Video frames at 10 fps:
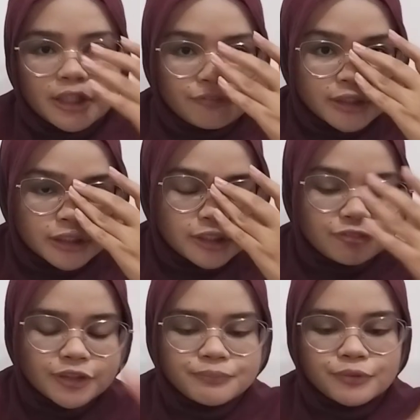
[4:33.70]
with a
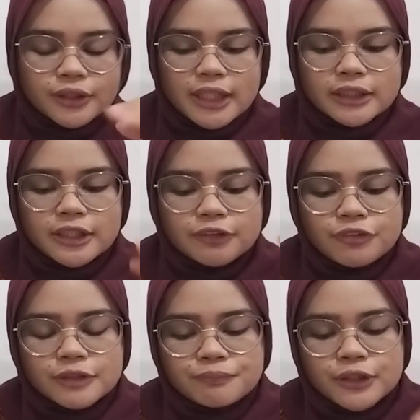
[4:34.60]
different book, and it
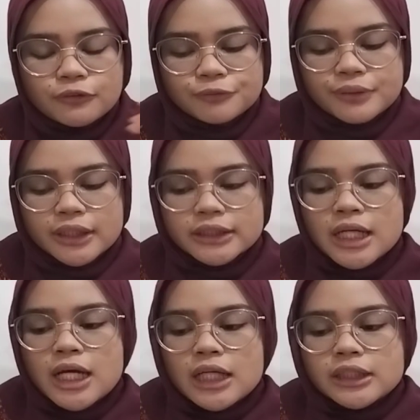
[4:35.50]
will be good because
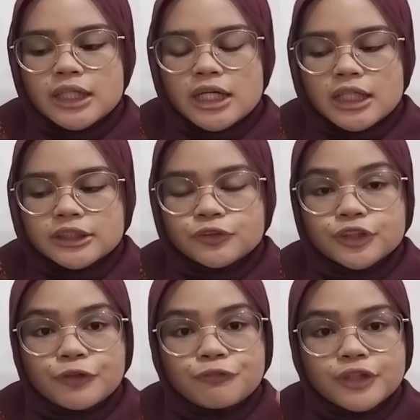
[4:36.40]
the
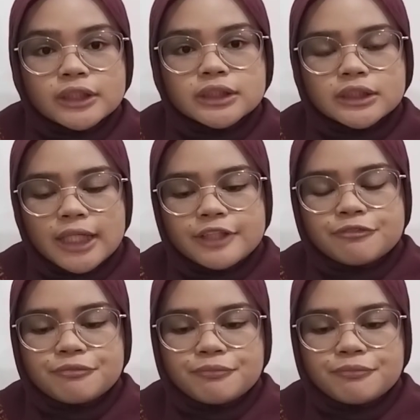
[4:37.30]
student will study